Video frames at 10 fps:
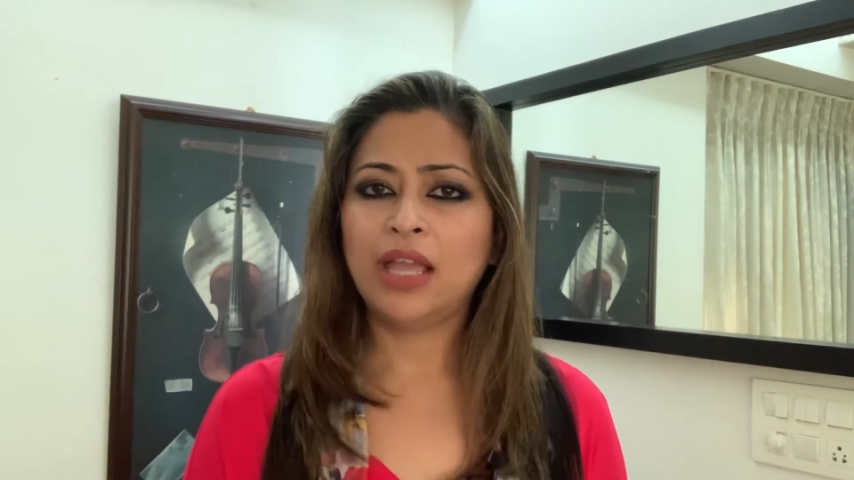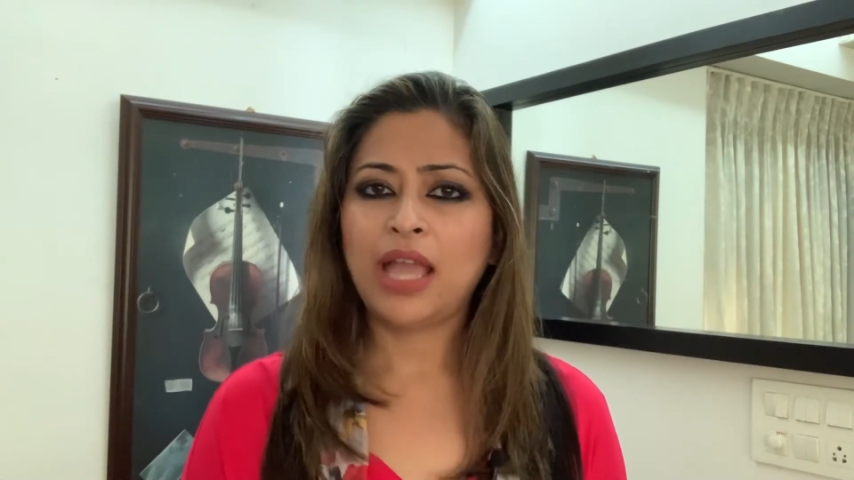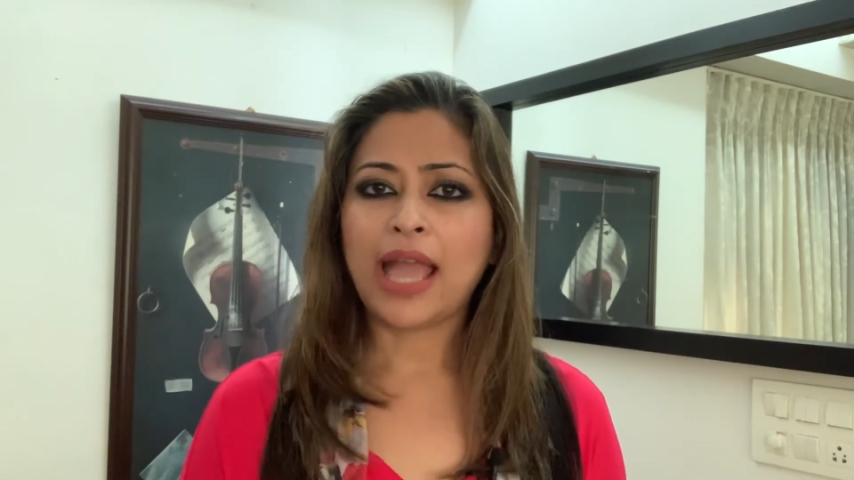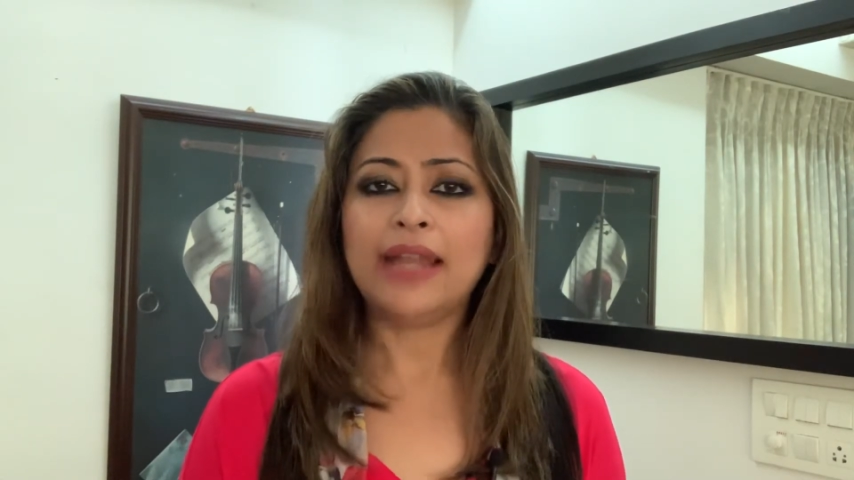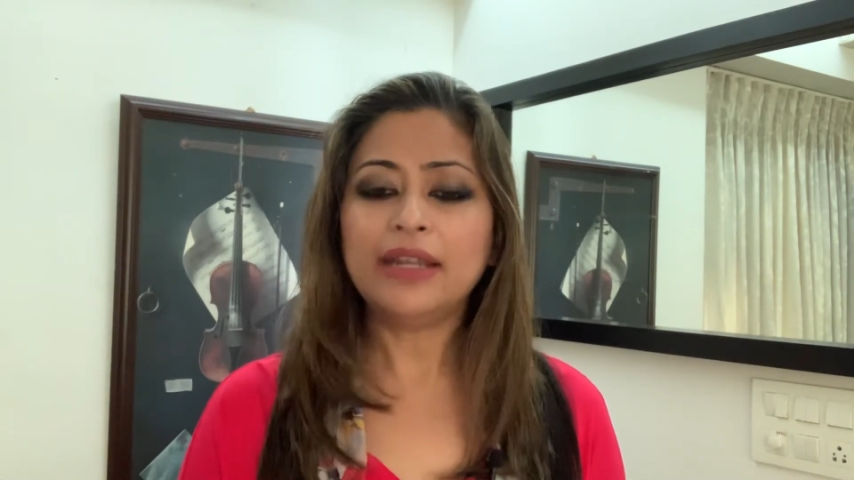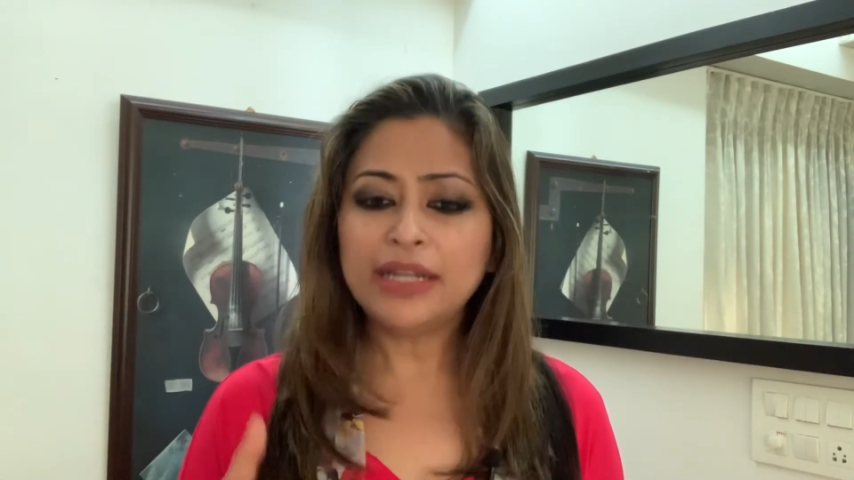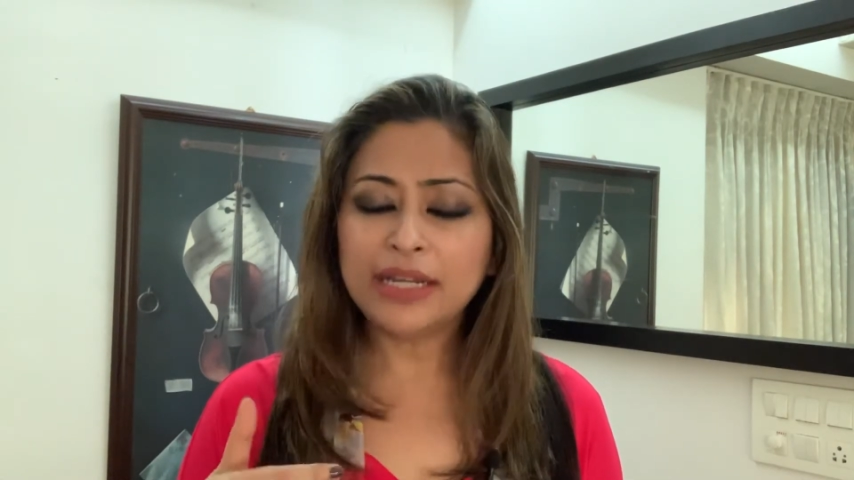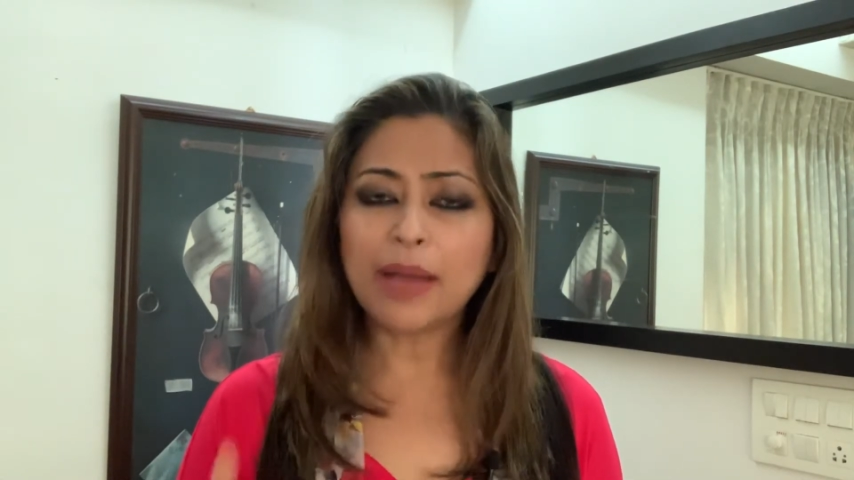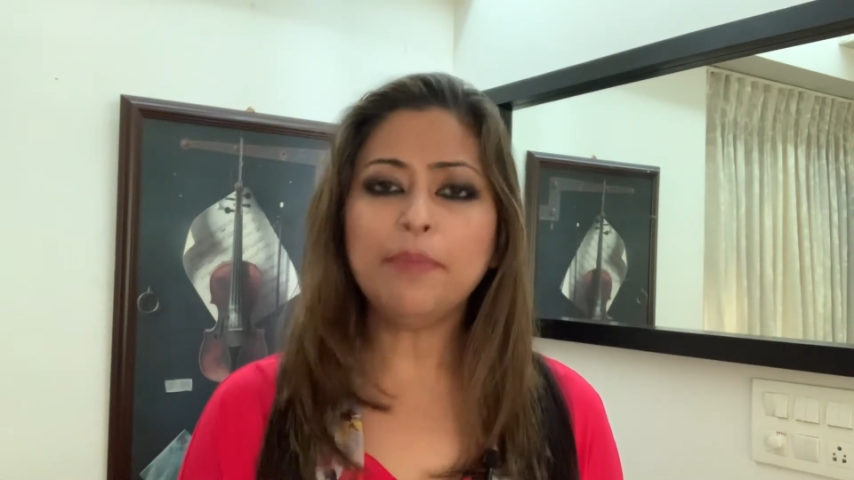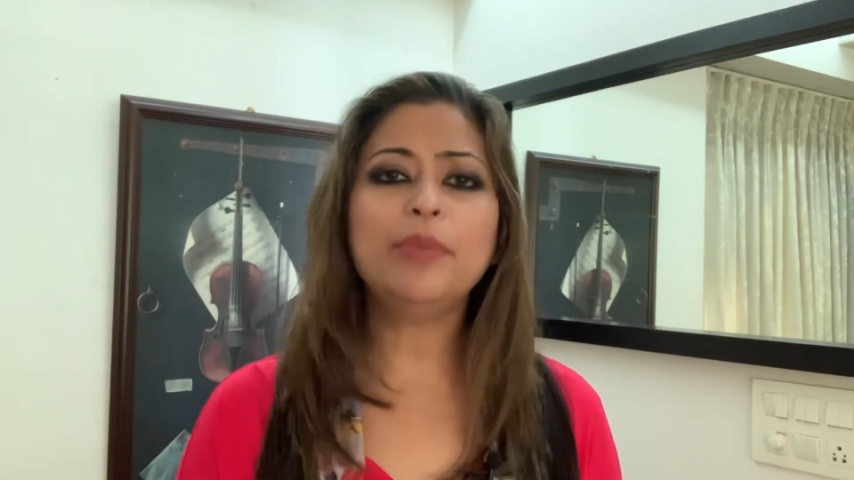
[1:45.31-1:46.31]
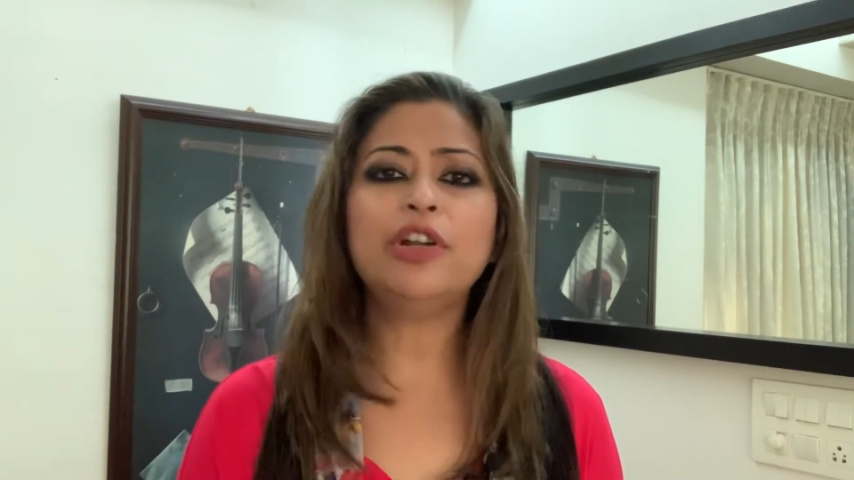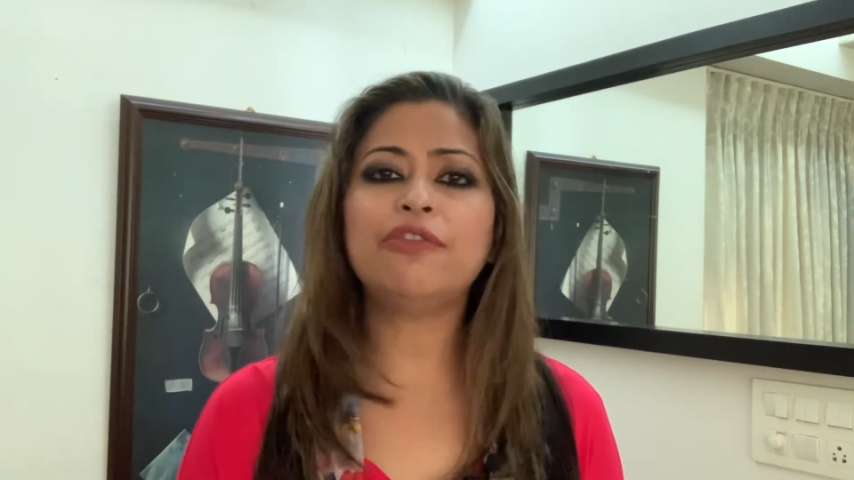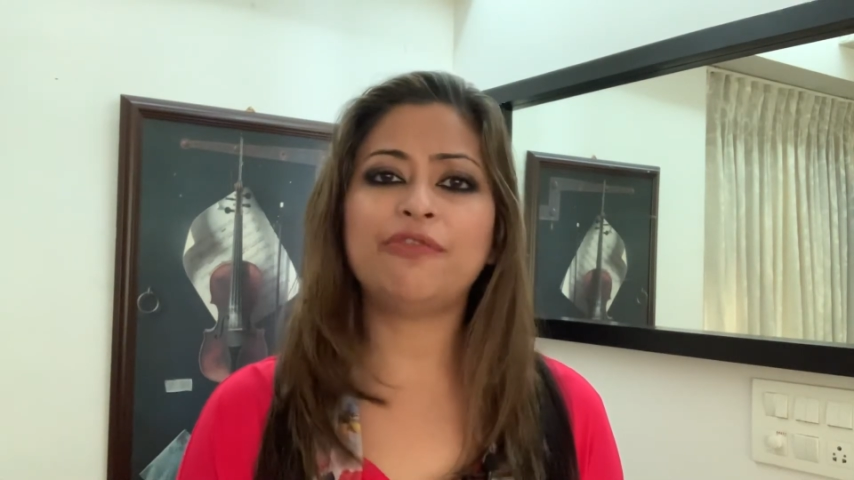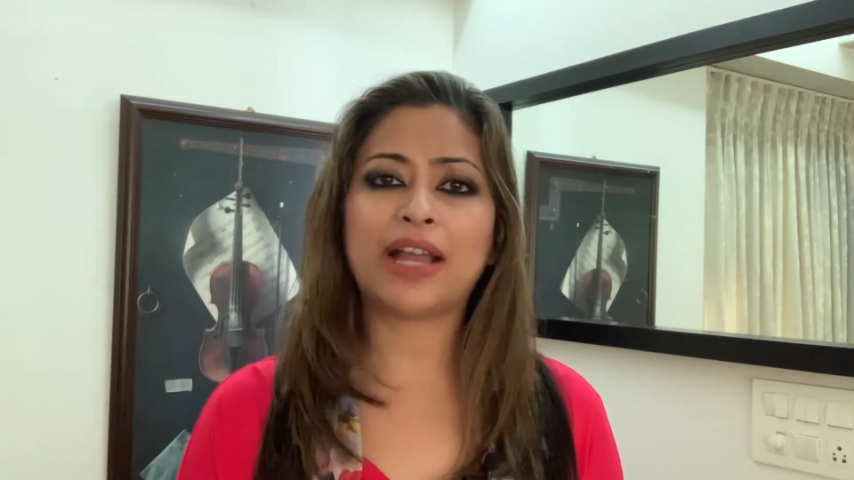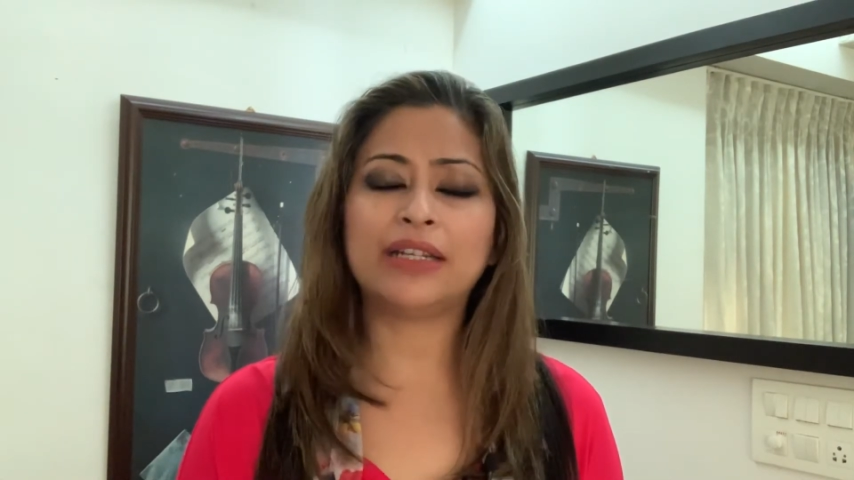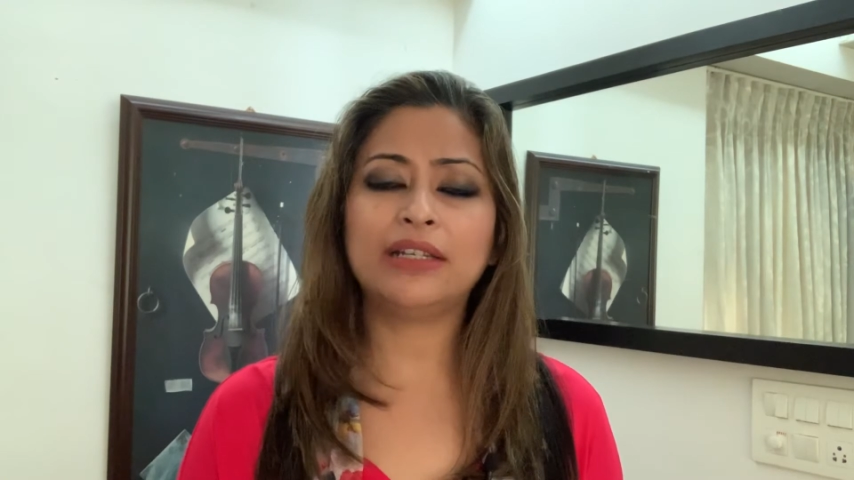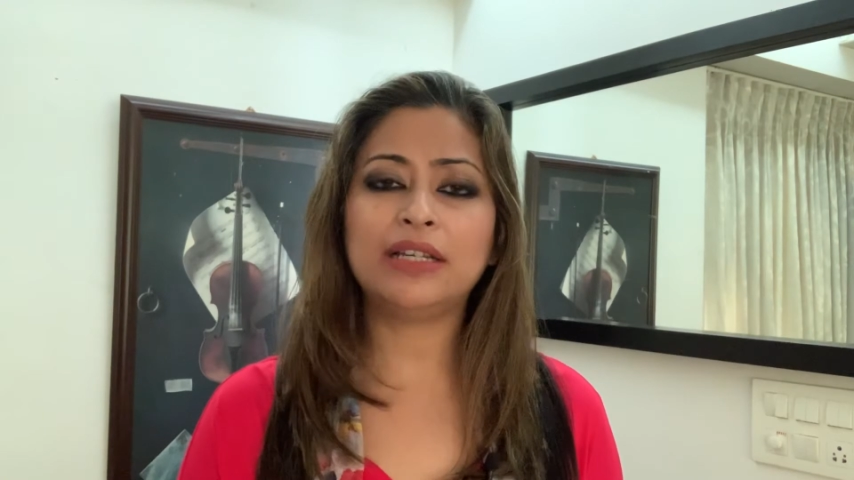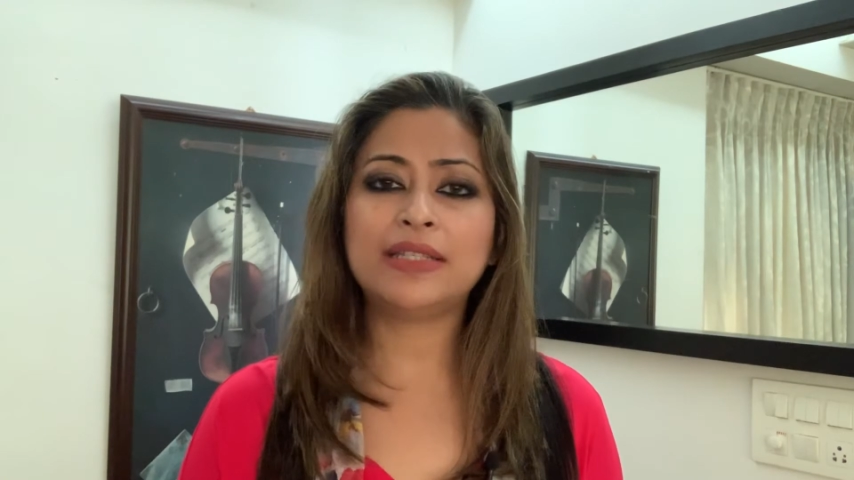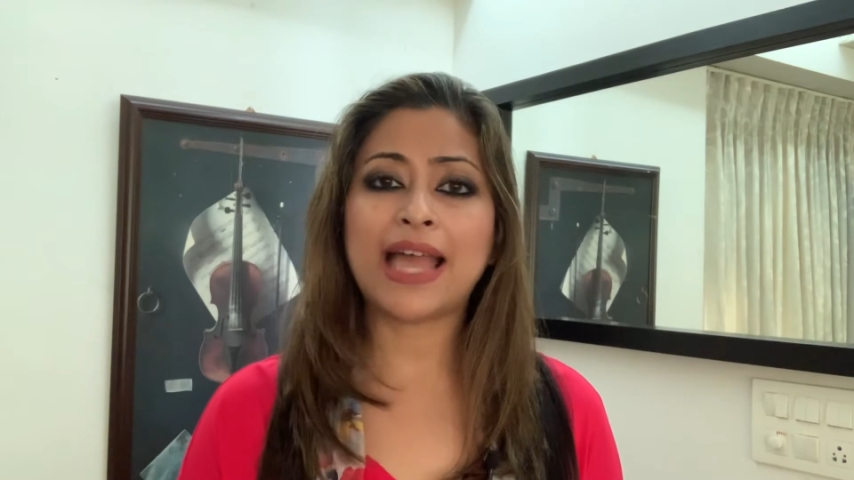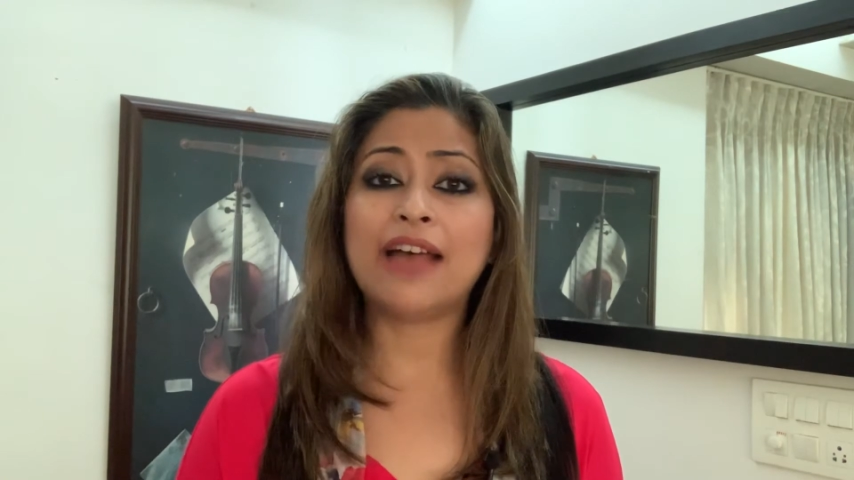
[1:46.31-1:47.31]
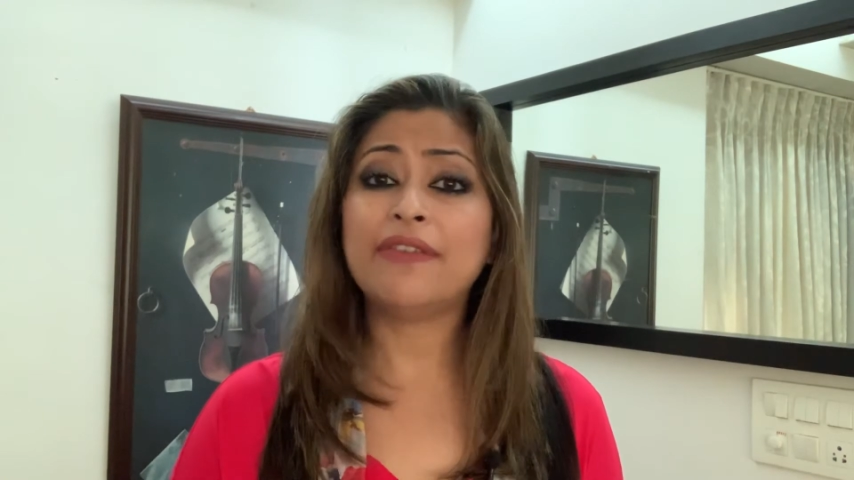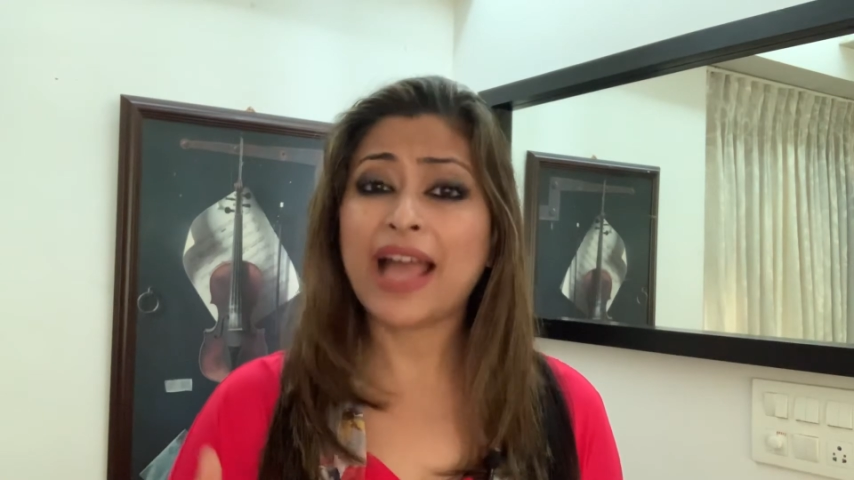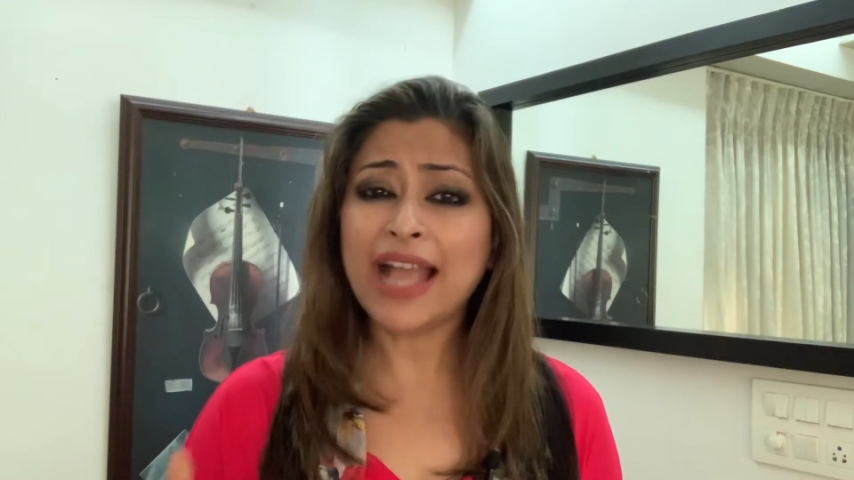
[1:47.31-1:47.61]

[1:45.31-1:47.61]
And a number of factors have